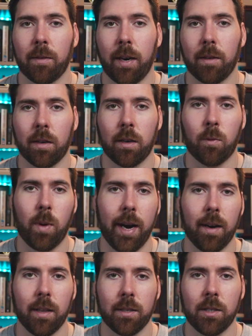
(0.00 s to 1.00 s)
around on a
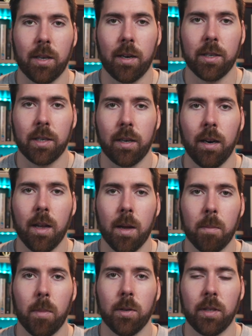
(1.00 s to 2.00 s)
wireless charger,
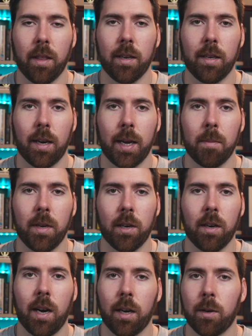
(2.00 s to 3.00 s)
most of the time you're
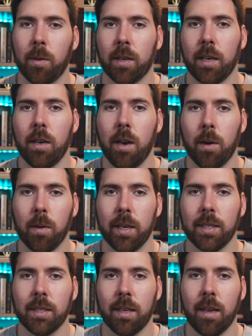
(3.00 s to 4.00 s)
not going to
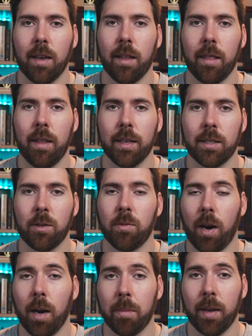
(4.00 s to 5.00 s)
notice this
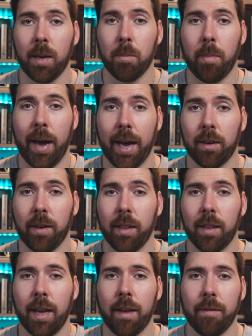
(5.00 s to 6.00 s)
drop in battery
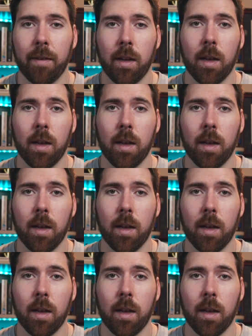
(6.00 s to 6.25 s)
life,